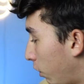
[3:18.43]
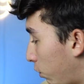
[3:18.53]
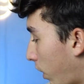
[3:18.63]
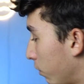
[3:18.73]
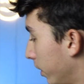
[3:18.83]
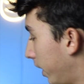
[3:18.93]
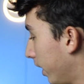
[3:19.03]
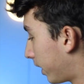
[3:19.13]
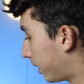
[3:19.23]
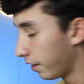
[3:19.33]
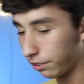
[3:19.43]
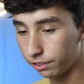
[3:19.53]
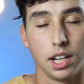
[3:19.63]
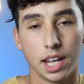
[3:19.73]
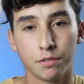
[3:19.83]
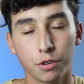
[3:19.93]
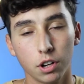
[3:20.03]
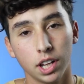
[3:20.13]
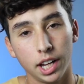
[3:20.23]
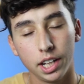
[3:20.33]
So I really like this. And then for
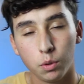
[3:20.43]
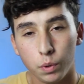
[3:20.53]
our lighting,